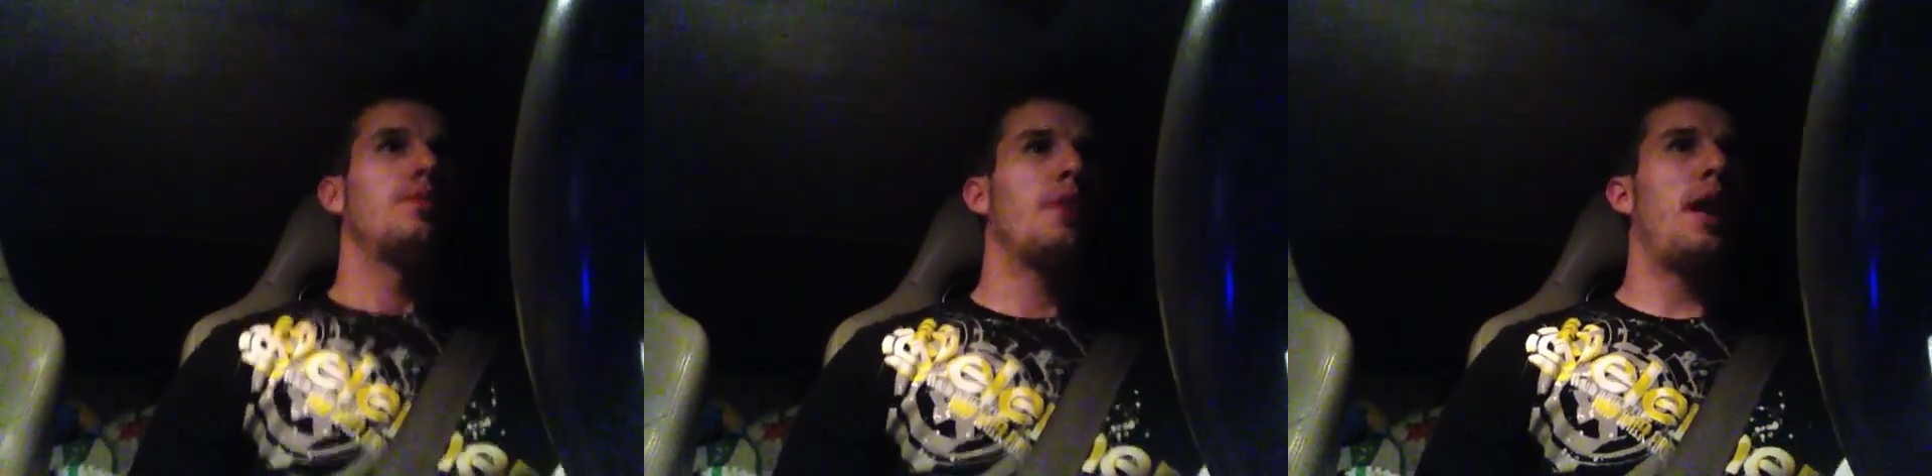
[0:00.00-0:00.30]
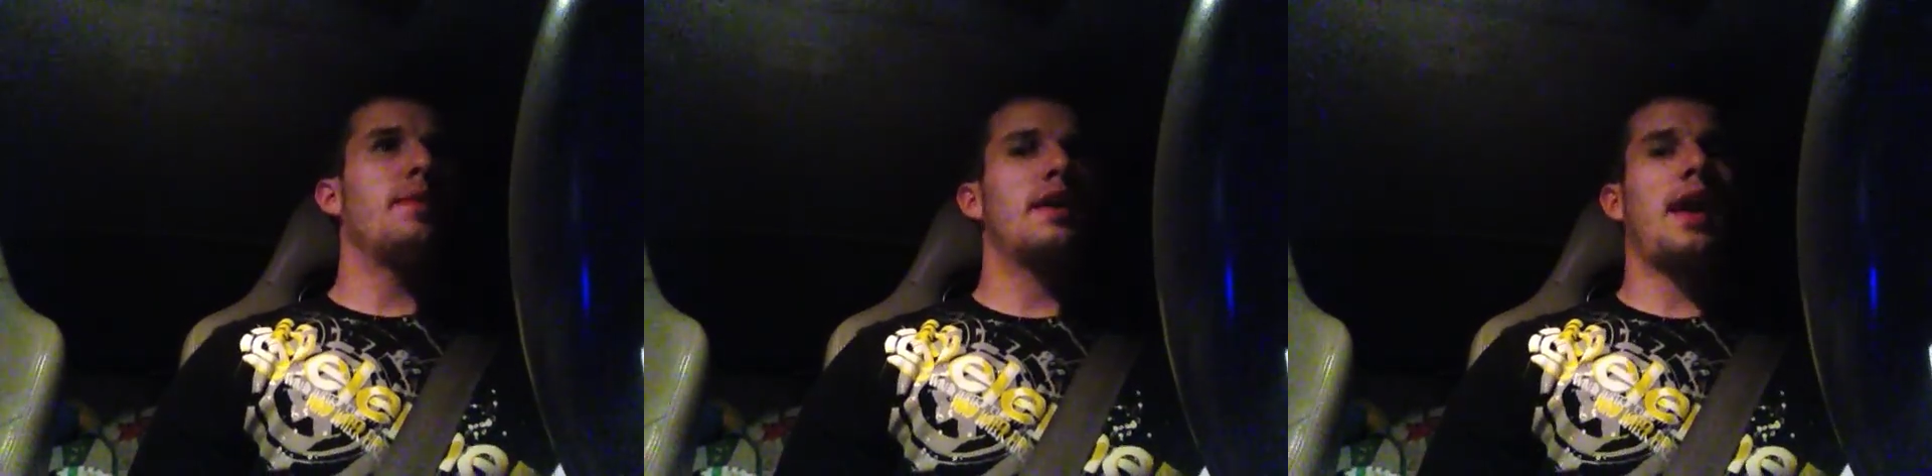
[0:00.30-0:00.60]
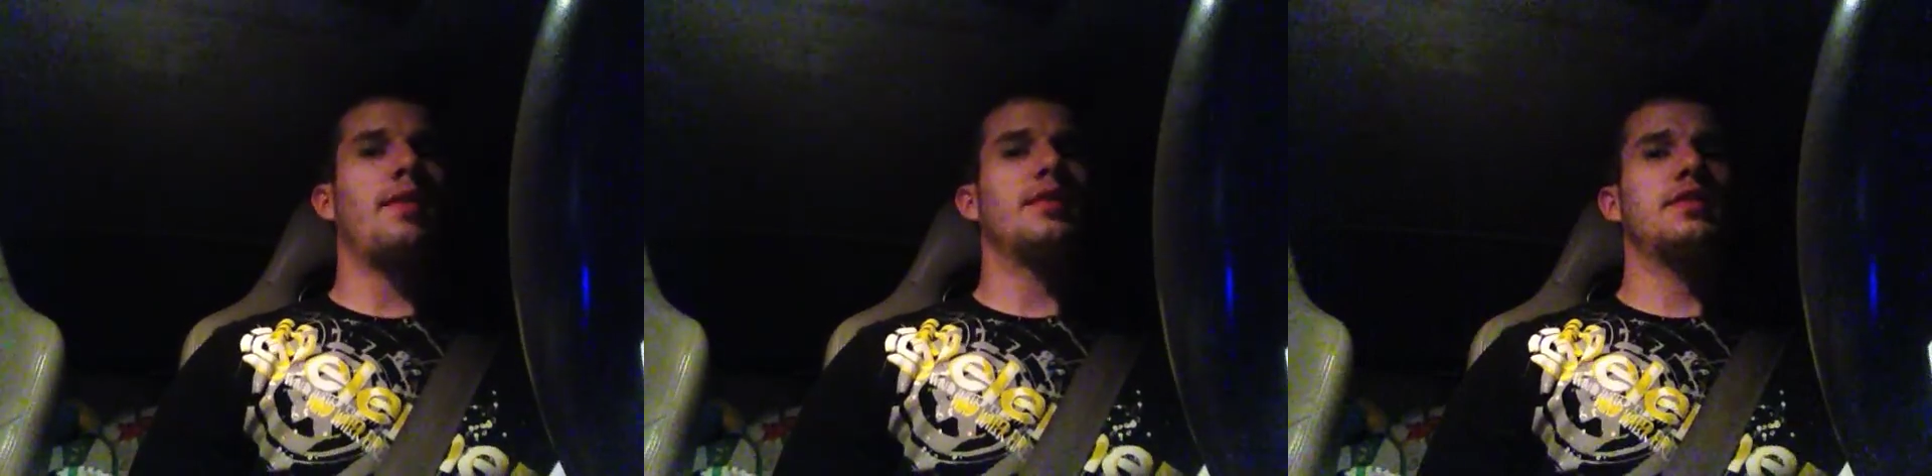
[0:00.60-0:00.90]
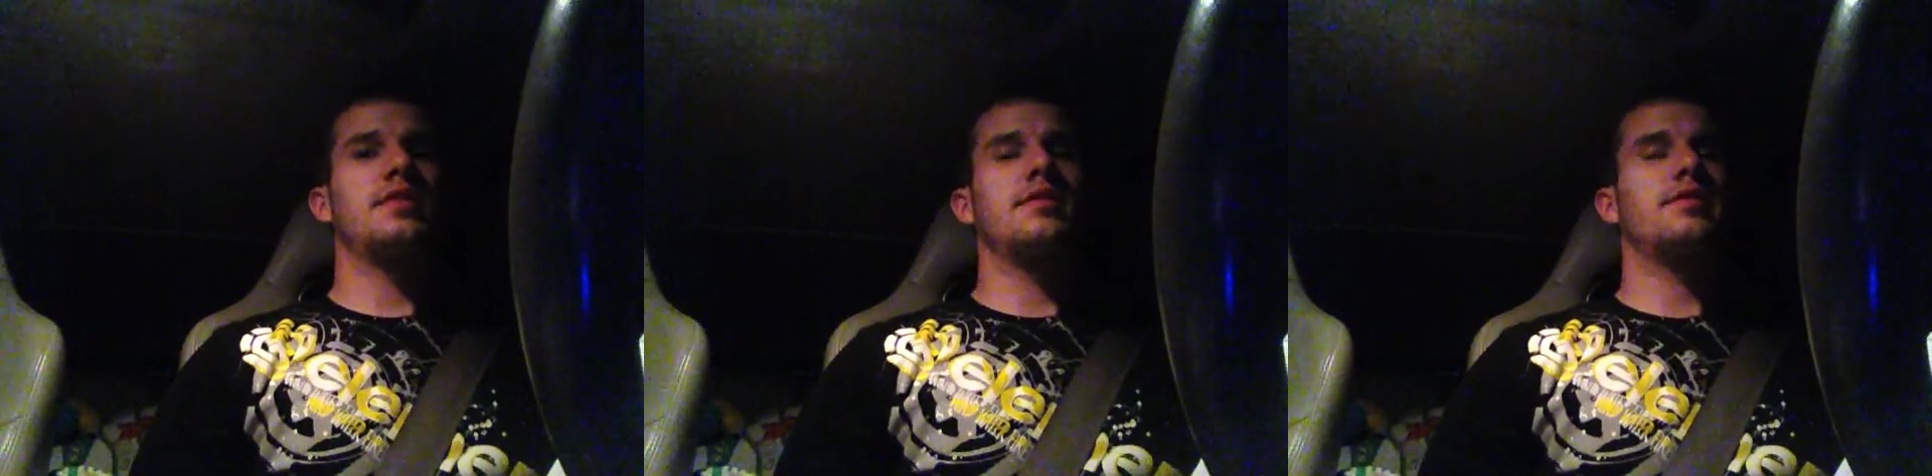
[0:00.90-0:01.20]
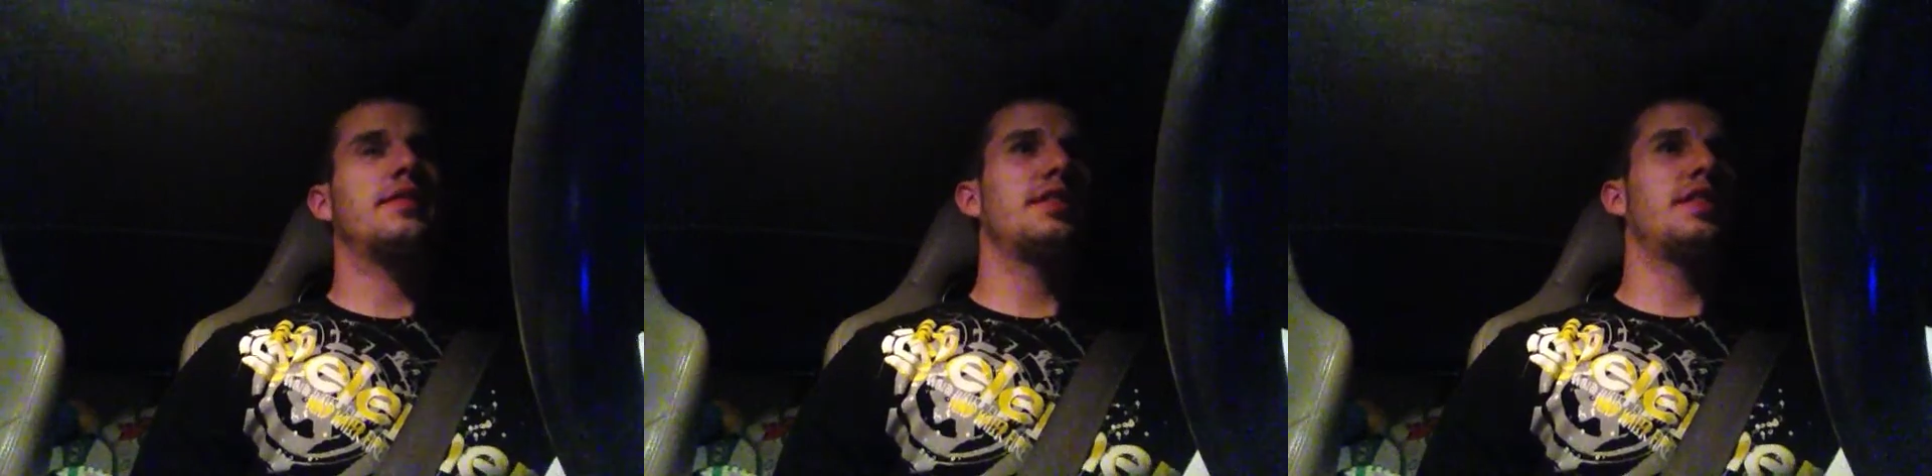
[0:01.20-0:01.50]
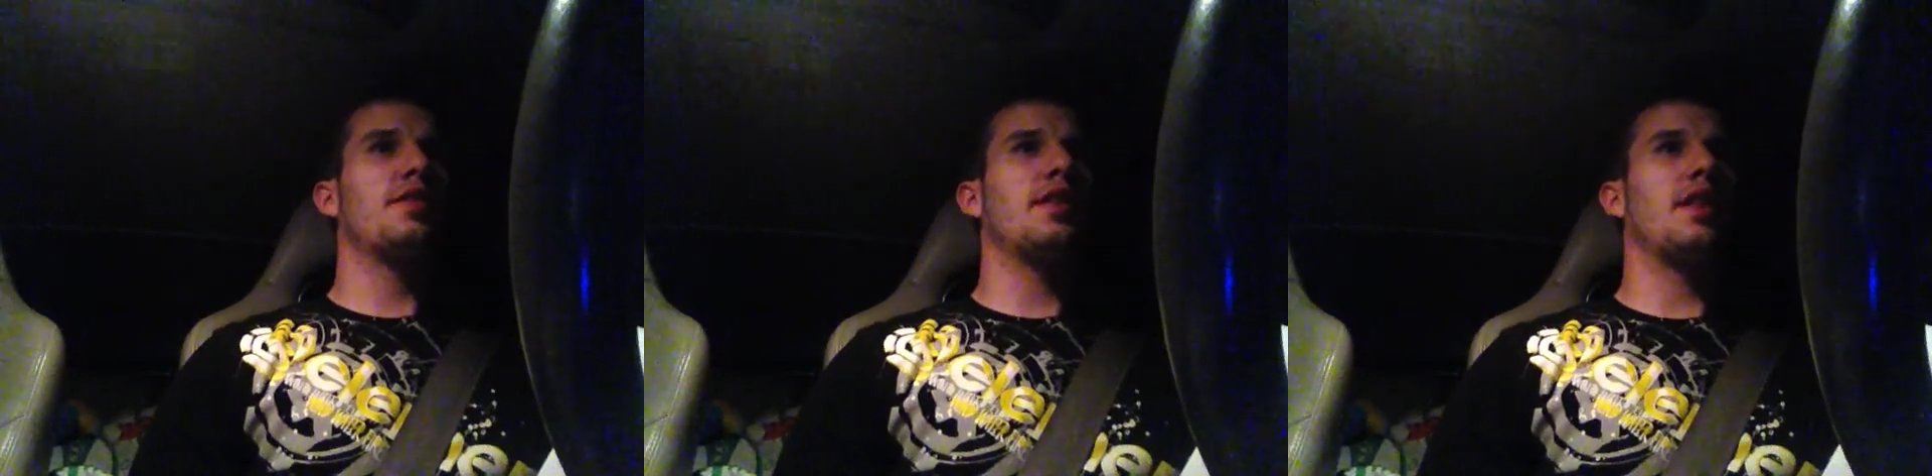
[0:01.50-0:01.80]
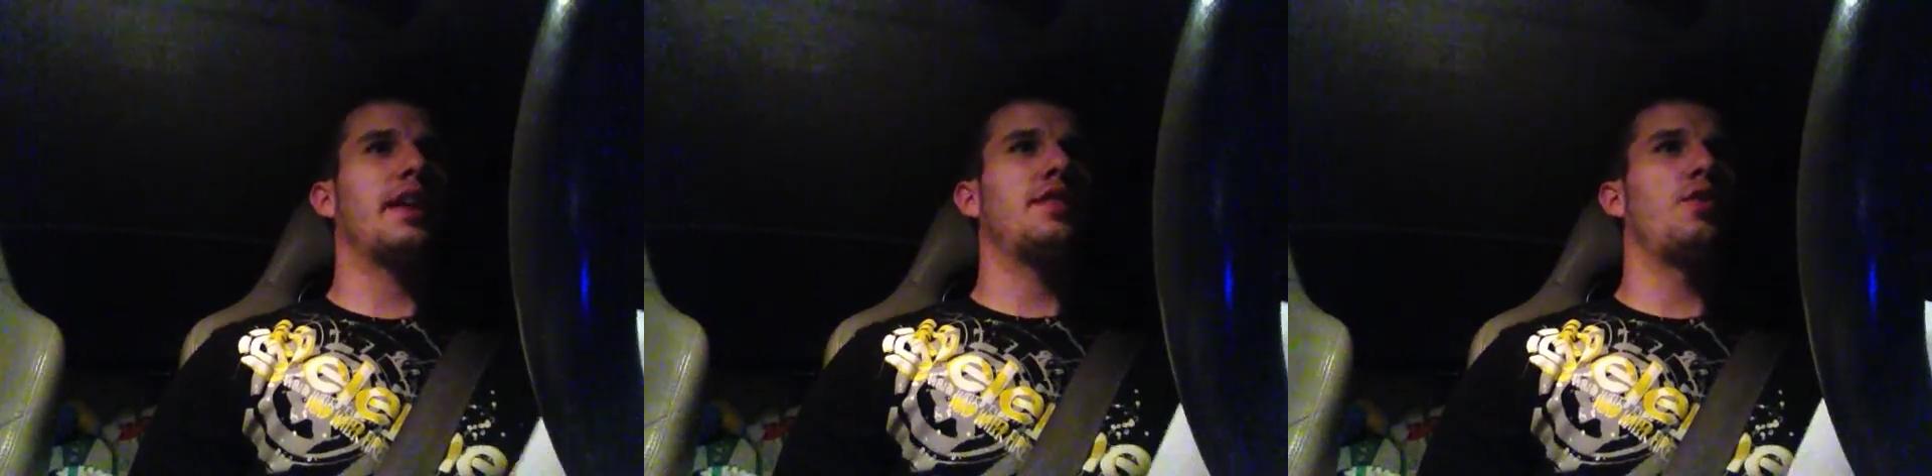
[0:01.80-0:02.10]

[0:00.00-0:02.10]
Probably I would consider it like